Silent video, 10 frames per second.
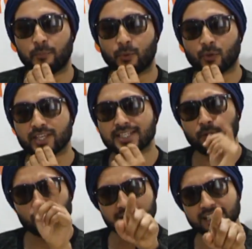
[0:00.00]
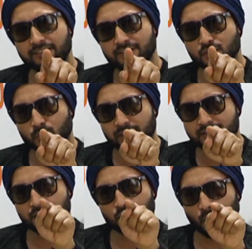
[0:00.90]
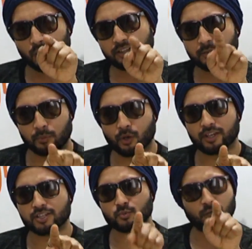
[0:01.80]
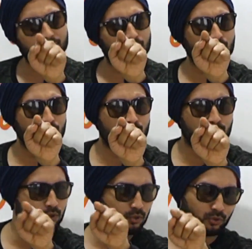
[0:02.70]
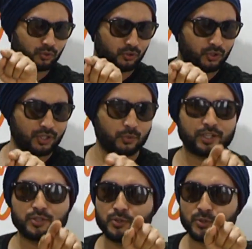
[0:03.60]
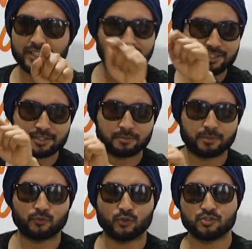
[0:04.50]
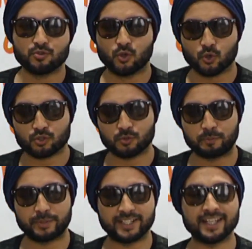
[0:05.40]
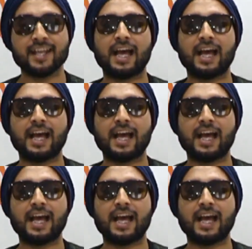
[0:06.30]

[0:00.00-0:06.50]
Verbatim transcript: Boys, I would leave this question to all the boys. What do you do? What do you touch before you go to bed?